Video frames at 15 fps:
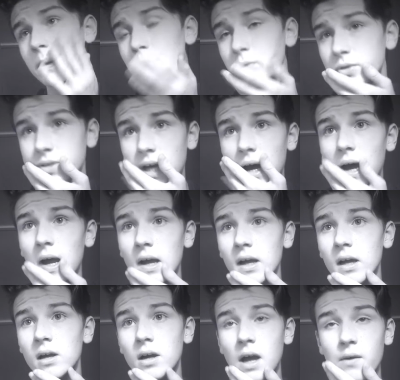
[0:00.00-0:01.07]
people die,
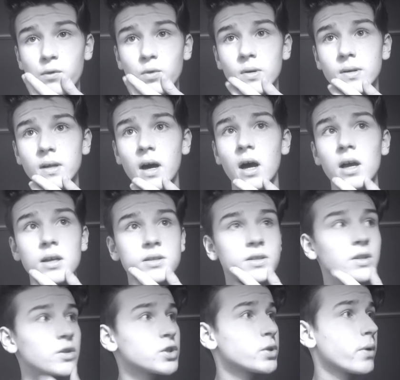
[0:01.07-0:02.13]
everyone dies.
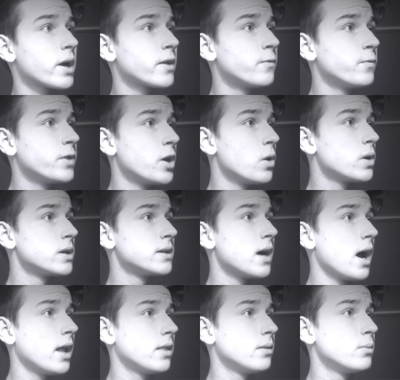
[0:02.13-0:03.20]
You know, Shrek and Fiona
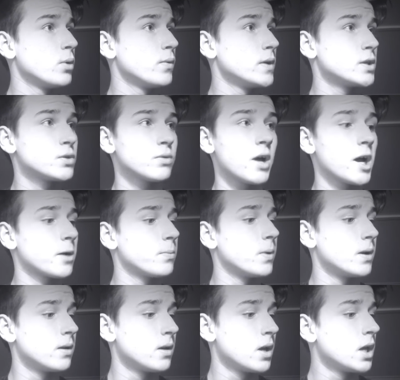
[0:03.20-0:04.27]
die in the movie Shrek,
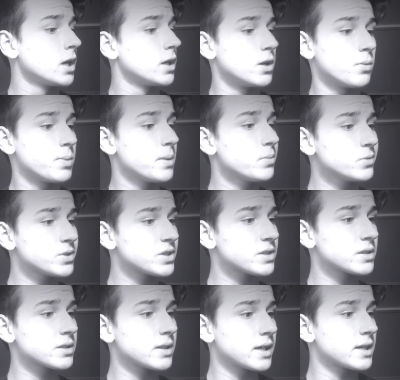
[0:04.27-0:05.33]
but, you know, people
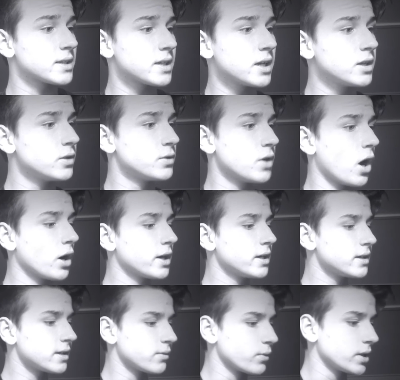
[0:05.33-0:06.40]
just, they continue.
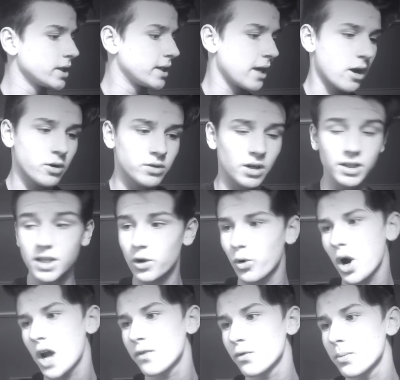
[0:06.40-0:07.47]
Donkey didn't really care. Donkey
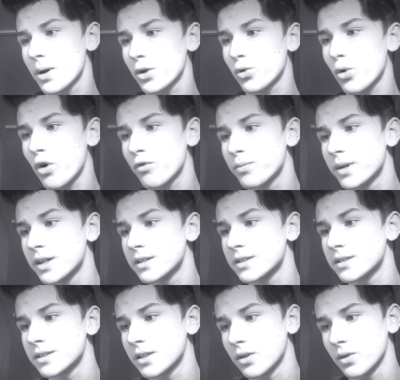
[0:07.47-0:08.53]
cried for about 12 minutes
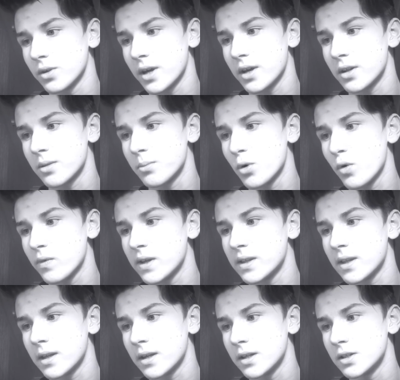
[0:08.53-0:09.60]
until the end of the movie,
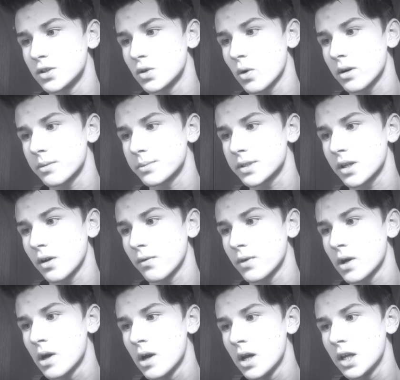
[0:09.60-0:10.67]
and then he enjoyed himself.
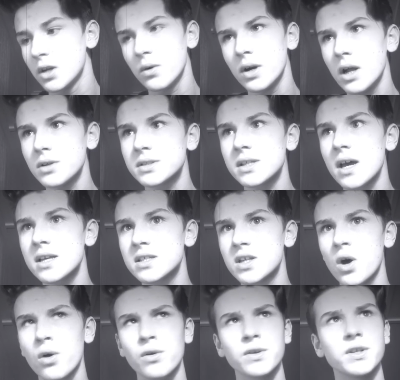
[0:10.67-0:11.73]
You know what else dies?
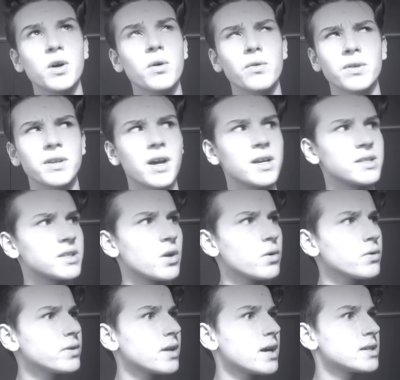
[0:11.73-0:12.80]
Deodorant. Deodorant dies.
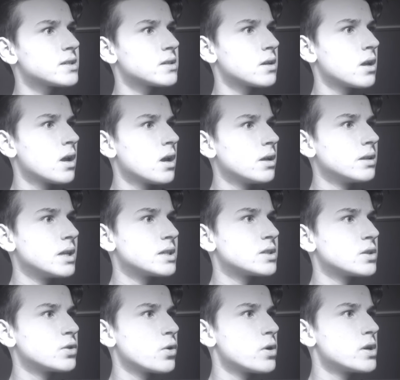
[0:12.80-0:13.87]
Deodorant dies at
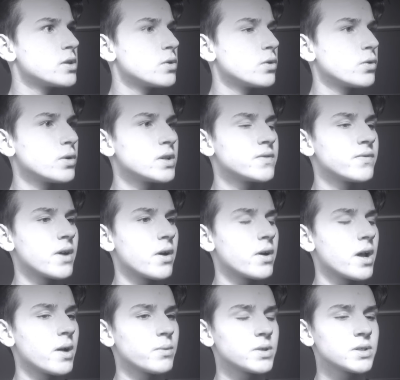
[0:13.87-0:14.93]
less than 32 degrees
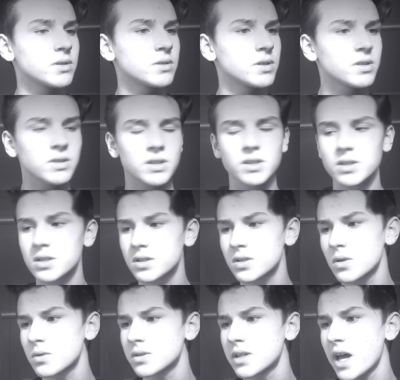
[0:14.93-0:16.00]
Fahrenheit, which is just, it's
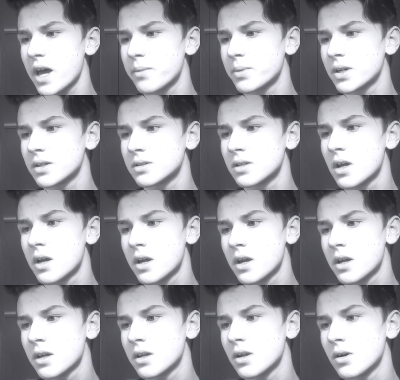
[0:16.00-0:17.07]
just so sad because,
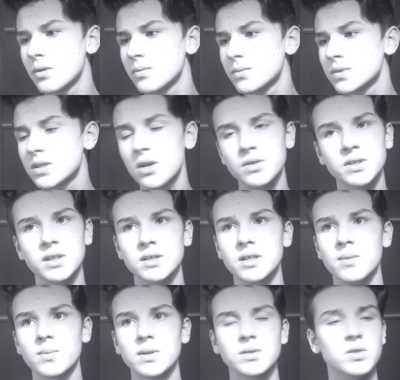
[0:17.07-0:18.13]
you know, Celsius,
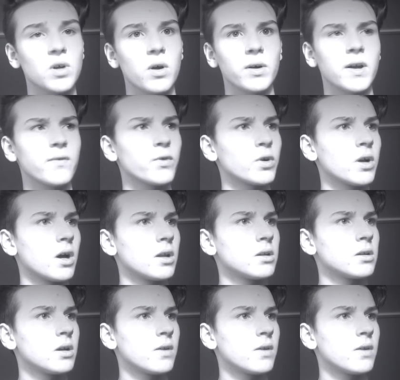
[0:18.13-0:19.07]
I mean, sorry, I forgot!